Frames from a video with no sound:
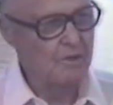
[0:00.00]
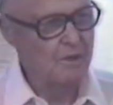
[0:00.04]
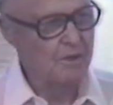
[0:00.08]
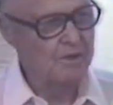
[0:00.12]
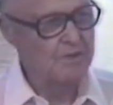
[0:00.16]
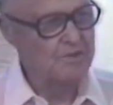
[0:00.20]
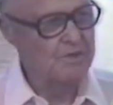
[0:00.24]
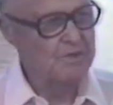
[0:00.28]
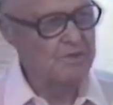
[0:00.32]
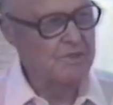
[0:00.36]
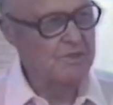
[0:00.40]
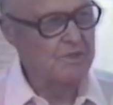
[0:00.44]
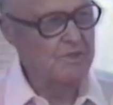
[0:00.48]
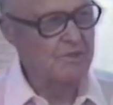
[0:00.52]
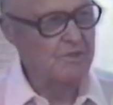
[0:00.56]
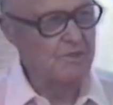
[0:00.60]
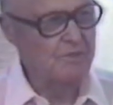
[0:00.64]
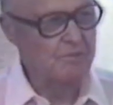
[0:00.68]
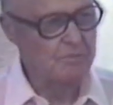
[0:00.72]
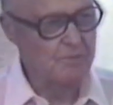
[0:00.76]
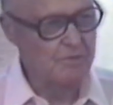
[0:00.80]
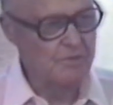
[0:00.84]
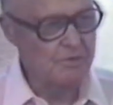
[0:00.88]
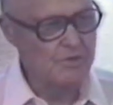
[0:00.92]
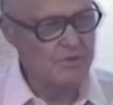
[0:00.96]
And he
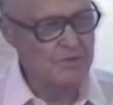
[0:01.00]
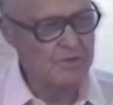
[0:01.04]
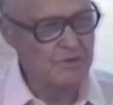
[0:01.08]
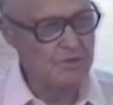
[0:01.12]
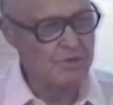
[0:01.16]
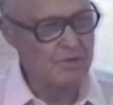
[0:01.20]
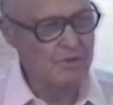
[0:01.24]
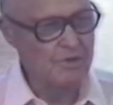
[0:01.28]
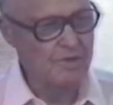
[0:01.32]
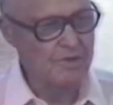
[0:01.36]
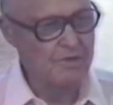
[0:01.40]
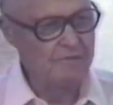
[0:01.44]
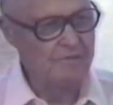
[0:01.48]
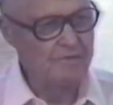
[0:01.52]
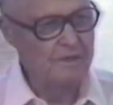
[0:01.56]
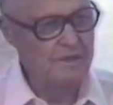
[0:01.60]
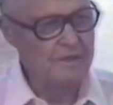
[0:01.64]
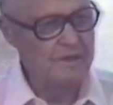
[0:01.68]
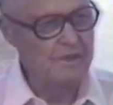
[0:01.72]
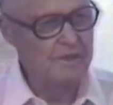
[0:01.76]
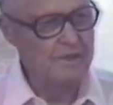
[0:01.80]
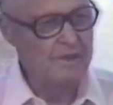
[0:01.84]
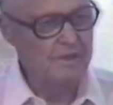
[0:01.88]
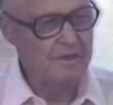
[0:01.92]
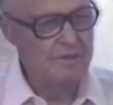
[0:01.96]
will get
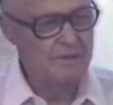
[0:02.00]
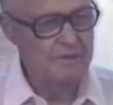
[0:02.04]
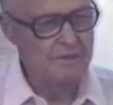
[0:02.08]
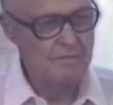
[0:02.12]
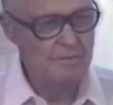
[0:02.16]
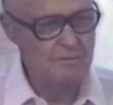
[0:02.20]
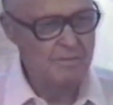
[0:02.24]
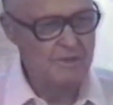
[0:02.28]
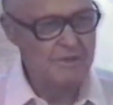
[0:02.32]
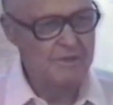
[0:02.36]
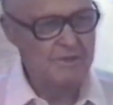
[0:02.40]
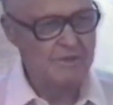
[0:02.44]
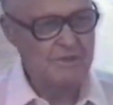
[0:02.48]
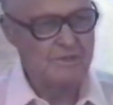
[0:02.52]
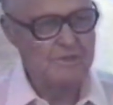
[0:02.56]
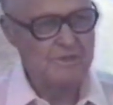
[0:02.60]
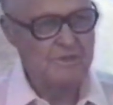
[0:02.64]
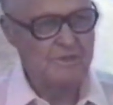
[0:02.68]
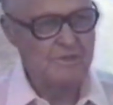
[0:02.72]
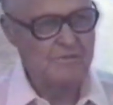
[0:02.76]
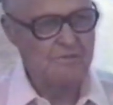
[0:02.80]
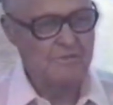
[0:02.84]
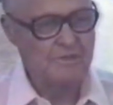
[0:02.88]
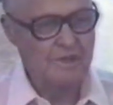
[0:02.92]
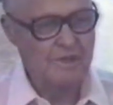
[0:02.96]
acquainted with
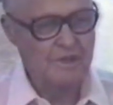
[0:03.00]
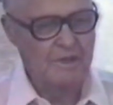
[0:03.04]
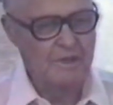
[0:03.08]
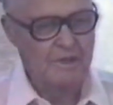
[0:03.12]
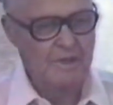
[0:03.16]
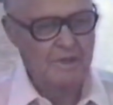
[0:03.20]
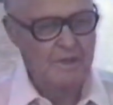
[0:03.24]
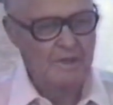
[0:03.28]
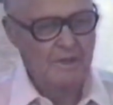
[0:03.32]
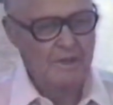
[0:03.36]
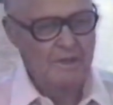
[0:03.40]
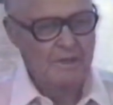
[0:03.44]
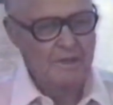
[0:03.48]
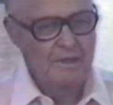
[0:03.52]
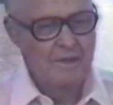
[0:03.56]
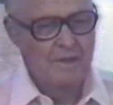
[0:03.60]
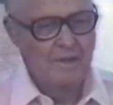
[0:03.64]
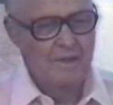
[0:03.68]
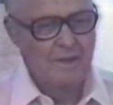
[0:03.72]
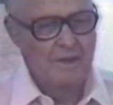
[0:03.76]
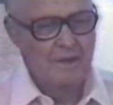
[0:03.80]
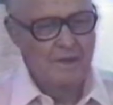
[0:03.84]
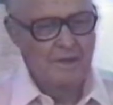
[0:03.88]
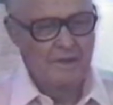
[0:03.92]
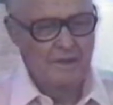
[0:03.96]

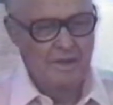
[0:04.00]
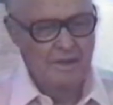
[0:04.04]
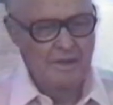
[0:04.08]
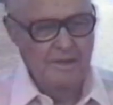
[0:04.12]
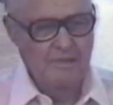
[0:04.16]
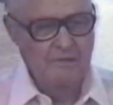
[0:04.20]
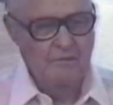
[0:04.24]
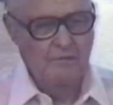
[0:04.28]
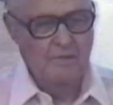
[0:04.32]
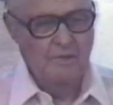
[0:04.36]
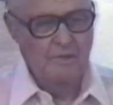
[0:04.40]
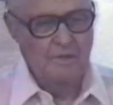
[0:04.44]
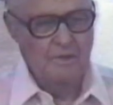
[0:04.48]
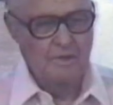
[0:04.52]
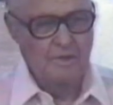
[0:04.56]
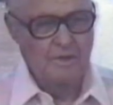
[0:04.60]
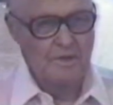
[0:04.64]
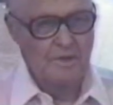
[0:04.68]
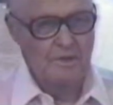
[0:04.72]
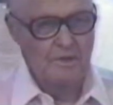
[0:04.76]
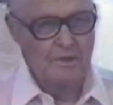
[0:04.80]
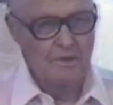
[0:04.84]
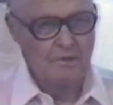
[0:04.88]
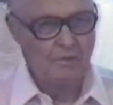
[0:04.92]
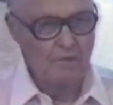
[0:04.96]
the proper
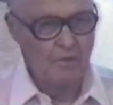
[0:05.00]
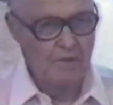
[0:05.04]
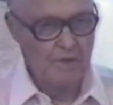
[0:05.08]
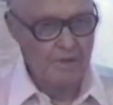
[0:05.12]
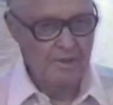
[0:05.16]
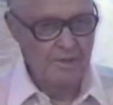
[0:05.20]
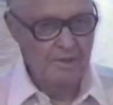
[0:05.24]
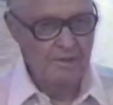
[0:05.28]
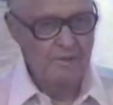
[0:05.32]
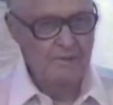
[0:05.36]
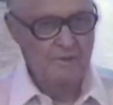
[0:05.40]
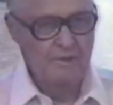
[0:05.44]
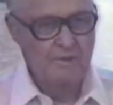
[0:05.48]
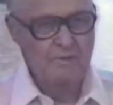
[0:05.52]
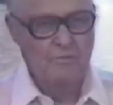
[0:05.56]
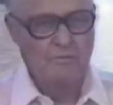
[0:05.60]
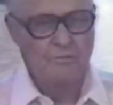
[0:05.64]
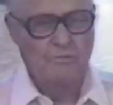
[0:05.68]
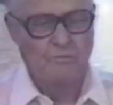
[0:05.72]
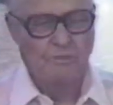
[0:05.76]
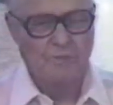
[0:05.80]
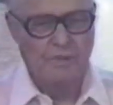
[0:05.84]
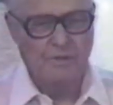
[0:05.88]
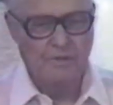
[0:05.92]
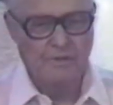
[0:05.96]
one or
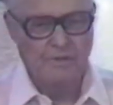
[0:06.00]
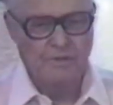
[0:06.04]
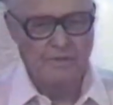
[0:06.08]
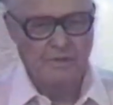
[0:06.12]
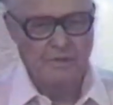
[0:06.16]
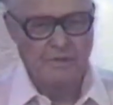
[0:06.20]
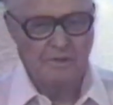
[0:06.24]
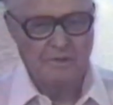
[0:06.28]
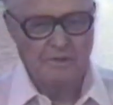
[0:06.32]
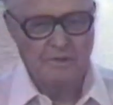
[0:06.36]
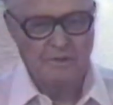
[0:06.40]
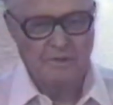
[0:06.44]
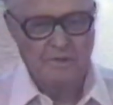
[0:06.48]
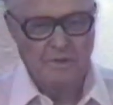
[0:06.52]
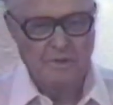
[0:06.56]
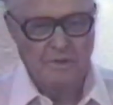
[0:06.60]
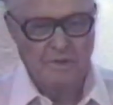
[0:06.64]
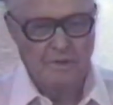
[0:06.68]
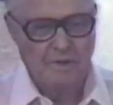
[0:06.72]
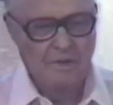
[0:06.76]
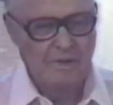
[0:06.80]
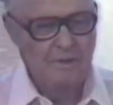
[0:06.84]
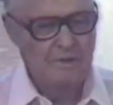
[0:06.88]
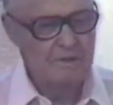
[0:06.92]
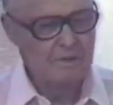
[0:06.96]
two
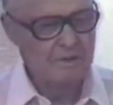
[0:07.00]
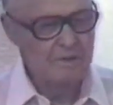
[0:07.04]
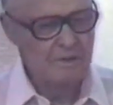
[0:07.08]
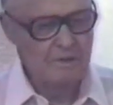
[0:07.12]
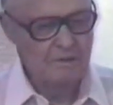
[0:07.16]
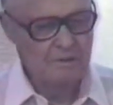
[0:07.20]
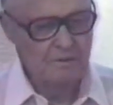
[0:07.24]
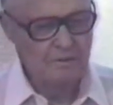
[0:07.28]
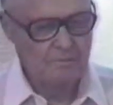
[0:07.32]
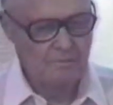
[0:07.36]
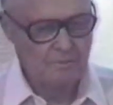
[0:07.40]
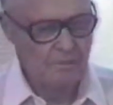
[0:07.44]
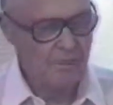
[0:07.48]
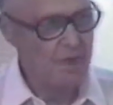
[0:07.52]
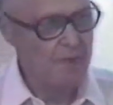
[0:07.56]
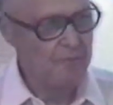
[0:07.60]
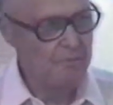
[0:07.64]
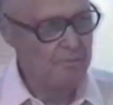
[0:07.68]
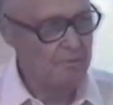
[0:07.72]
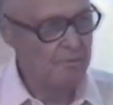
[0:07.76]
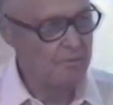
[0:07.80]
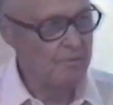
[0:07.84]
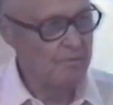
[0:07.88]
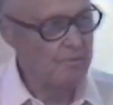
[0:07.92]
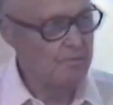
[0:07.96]
and get their
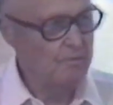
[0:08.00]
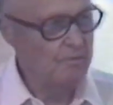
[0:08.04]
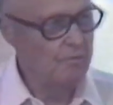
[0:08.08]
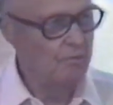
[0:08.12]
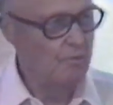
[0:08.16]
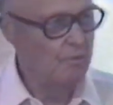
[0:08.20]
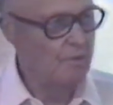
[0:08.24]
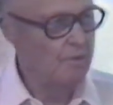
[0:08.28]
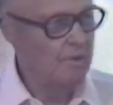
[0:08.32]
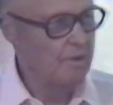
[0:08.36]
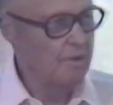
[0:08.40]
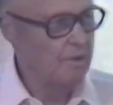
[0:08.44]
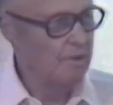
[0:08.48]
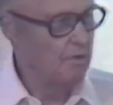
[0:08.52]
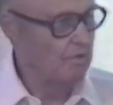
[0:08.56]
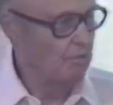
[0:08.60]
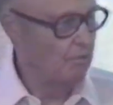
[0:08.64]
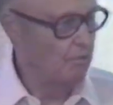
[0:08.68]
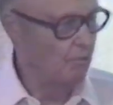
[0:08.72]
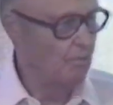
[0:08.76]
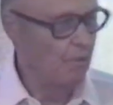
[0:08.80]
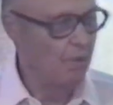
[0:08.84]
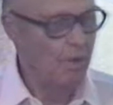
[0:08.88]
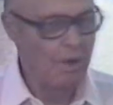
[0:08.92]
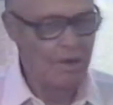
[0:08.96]
support.
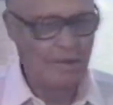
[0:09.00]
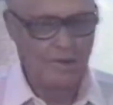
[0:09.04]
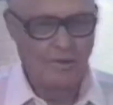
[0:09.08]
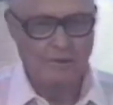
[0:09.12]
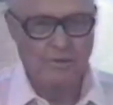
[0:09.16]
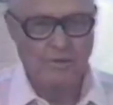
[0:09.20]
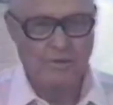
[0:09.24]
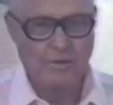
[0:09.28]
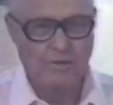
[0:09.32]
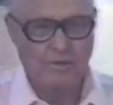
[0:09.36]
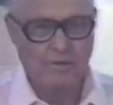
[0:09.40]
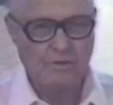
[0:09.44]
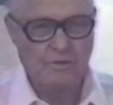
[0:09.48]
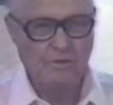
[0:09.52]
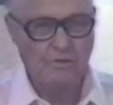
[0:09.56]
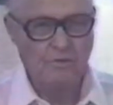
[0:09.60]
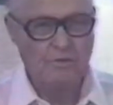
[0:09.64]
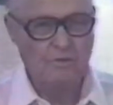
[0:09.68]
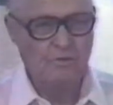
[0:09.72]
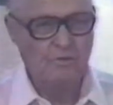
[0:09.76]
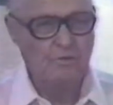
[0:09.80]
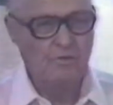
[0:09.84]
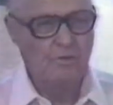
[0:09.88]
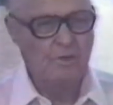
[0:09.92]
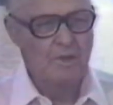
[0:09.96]
Actually,
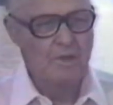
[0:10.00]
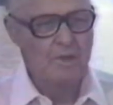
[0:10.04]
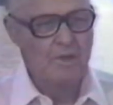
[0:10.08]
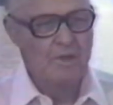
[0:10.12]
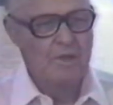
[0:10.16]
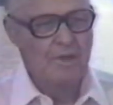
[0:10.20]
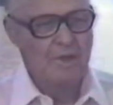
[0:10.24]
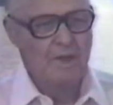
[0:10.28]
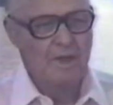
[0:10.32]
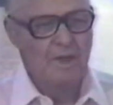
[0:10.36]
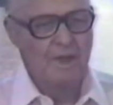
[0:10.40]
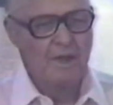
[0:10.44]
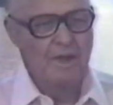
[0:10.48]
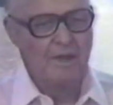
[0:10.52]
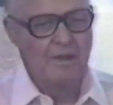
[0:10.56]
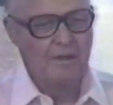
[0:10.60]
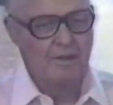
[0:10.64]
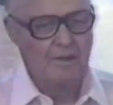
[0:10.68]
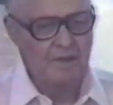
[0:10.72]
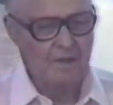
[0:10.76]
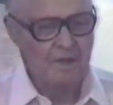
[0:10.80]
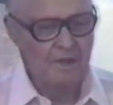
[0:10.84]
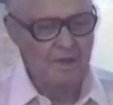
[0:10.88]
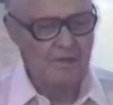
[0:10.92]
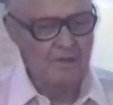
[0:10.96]
he will find
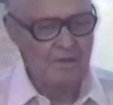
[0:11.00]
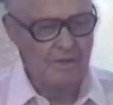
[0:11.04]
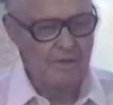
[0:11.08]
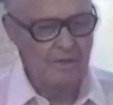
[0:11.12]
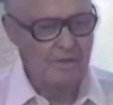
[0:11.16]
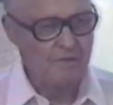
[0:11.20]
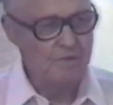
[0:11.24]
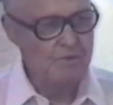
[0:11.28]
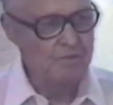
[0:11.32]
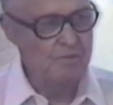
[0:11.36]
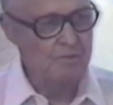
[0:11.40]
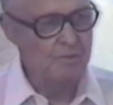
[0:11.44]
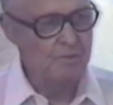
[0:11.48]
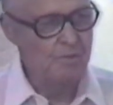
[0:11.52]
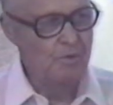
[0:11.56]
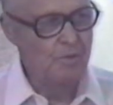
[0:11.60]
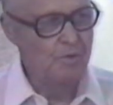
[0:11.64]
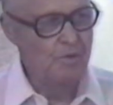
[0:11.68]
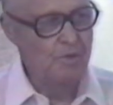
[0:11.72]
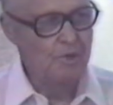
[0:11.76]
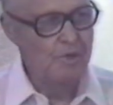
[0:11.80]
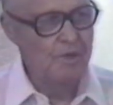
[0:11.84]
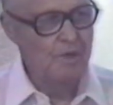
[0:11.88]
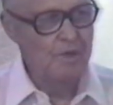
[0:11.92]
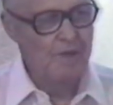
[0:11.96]
they will
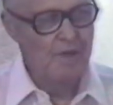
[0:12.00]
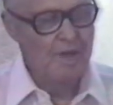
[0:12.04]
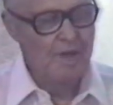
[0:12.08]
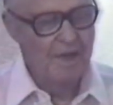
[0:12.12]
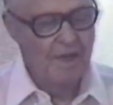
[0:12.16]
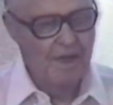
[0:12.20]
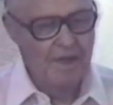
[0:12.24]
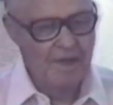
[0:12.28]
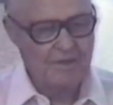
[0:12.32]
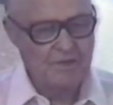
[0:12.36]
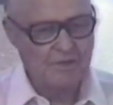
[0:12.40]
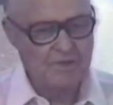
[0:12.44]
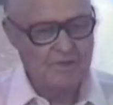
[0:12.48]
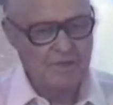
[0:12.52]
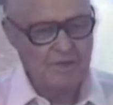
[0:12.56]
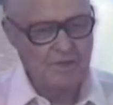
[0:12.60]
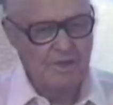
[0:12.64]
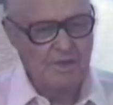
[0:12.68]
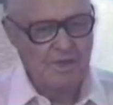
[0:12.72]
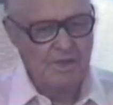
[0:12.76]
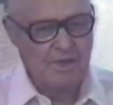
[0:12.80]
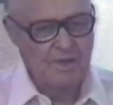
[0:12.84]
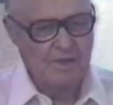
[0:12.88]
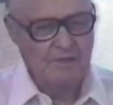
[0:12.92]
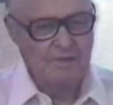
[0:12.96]
enjoy
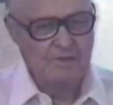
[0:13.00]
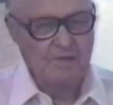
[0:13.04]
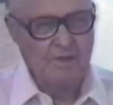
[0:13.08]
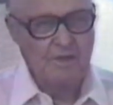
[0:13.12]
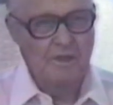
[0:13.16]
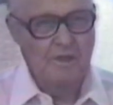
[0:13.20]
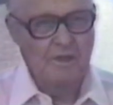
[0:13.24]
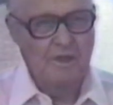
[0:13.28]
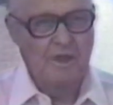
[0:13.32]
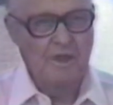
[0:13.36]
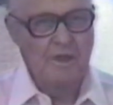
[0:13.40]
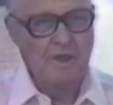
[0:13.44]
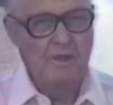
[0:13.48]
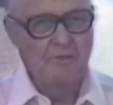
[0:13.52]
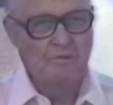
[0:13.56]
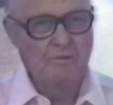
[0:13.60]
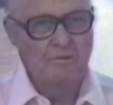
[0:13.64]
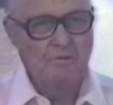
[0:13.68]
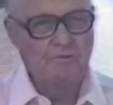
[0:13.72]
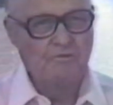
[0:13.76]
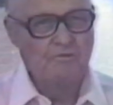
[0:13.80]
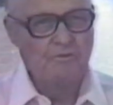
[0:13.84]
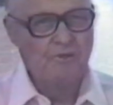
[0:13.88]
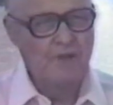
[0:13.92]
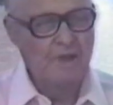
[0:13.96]
being active in
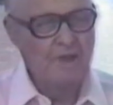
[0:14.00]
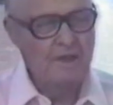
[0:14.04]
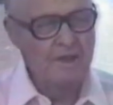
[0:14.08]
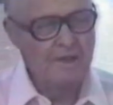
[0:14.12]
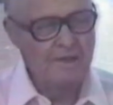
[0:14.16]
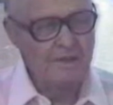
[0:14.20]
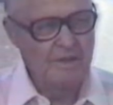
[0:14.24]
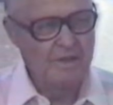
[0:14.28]
support.